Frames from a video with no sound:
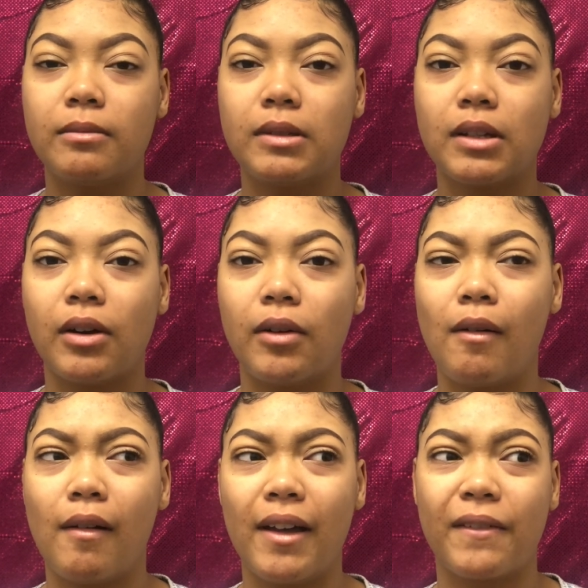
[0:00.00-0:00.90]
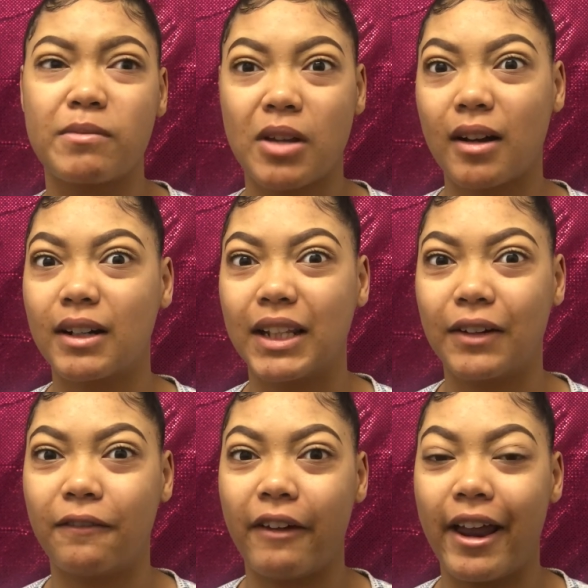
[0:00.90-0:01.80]
So if I'm talking a
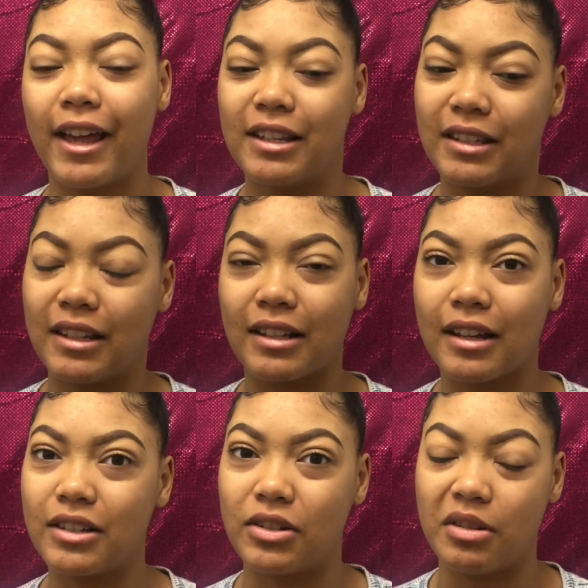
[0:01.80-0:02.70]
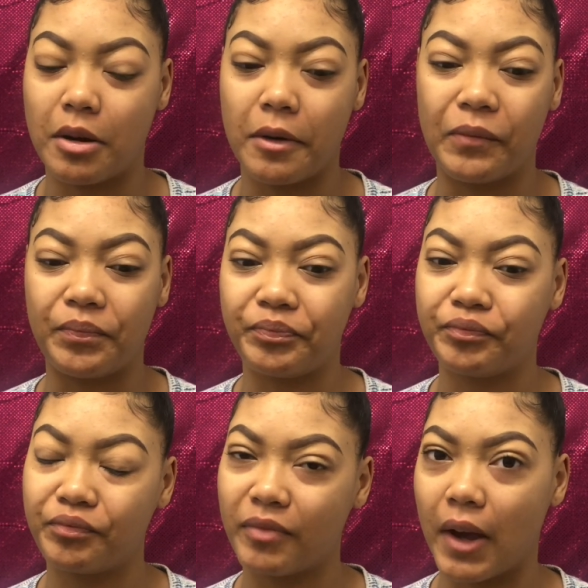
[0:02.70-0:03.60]
little fast, it's because, I'm
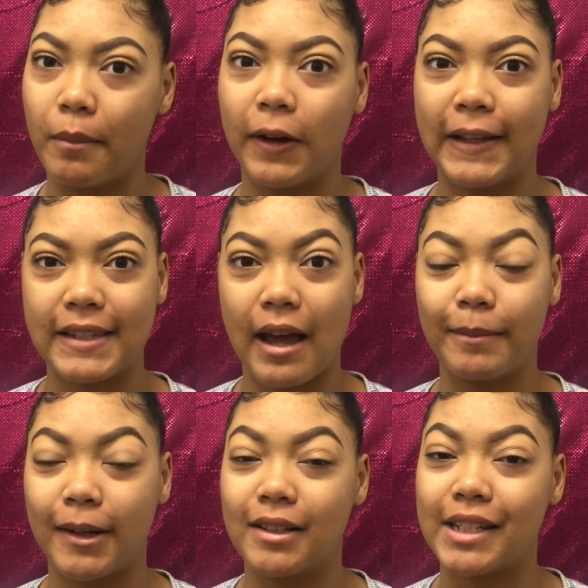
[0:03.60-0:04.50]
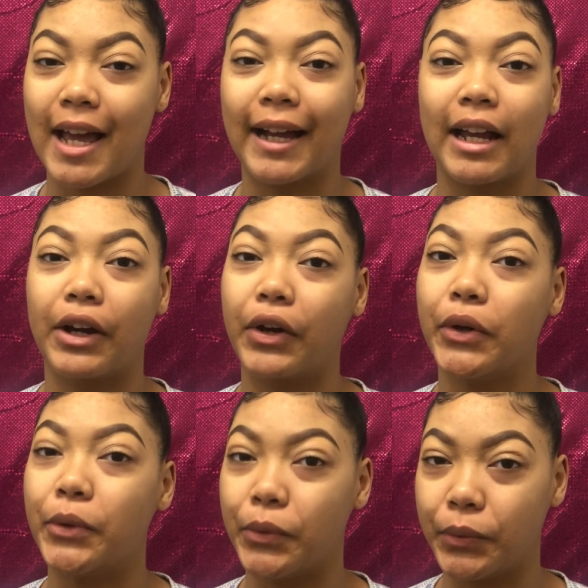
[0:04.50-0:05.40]
on a time crunch. I gotta
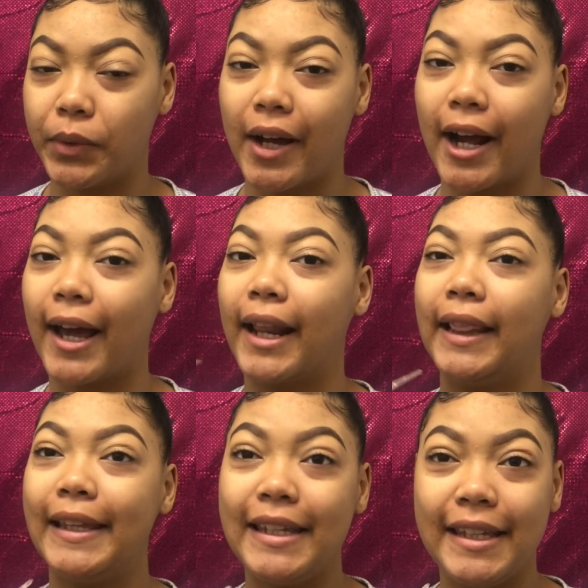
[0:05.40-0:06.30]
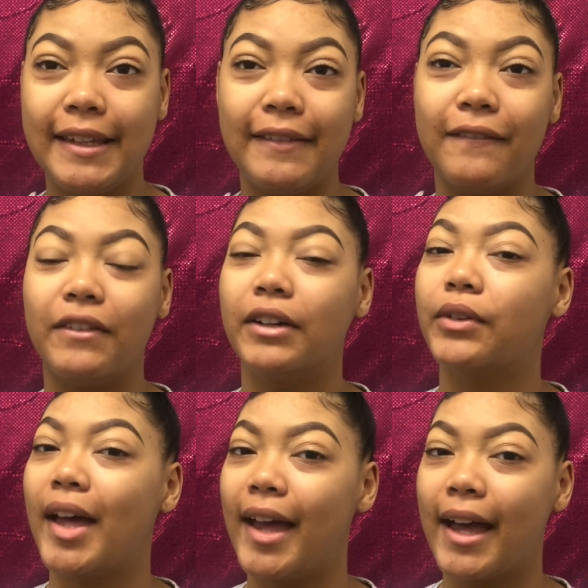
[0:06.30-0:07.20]
go. I gotta leave,
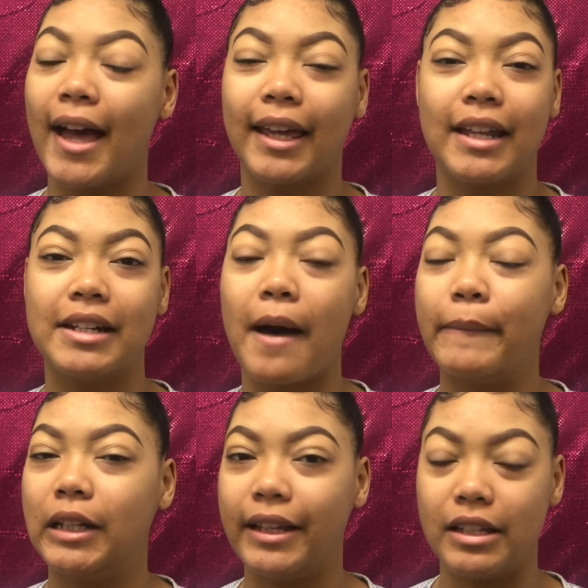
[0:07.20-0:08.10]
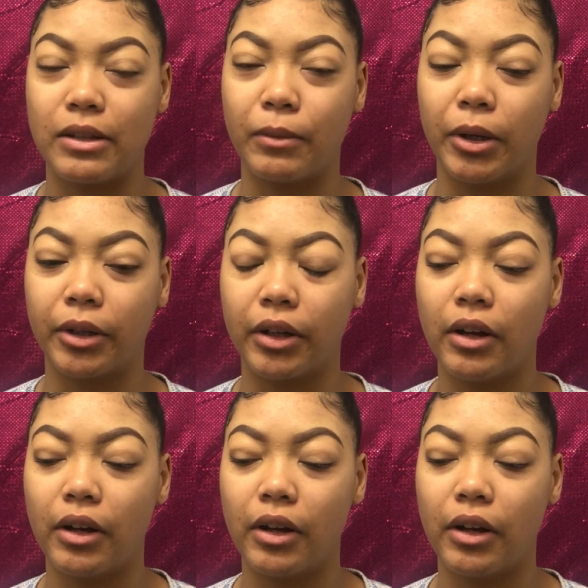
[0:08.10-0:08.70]
okay? I cannot be late to work.